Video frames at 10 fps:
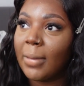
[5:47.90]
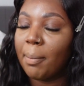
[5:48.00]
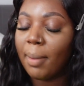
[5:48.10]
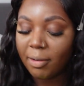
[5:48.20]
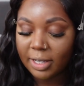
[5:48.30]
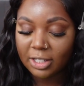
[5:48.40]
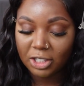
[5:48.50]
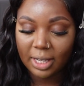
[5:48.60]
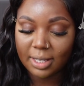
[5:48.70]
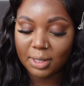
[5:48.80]

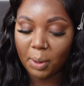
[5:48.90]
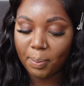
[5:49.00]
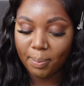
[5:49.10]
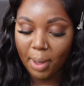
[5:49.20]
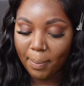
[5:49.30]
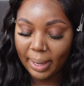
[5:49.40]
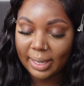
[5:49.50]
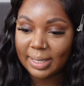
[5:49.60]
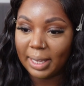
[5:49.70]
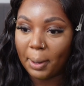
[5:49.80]
marriage is
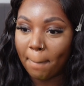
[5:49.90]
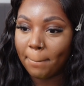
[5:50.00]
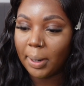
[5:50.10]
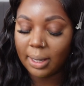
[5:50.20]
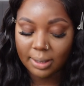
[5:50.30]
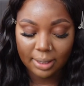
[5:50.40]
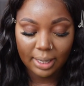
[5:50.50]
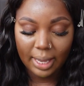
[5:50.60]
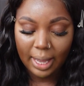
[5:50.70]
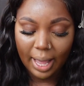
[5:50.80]
amazing, but
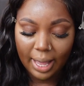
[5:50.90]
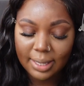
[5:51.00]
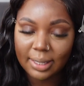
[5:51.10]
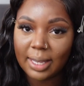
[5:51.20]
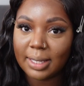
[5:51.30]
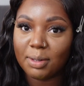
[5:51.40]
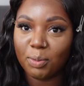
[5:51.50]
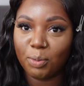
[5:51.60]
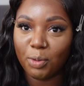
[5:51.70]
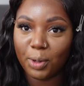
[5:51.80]
it has its
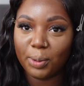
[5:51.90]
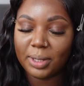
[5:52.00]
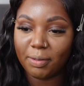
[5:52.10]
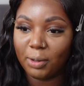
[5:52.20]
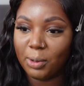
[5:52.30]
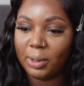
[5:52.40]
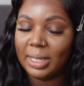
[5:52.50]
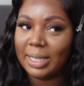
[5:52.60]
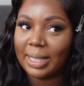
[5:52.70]
real difficulties.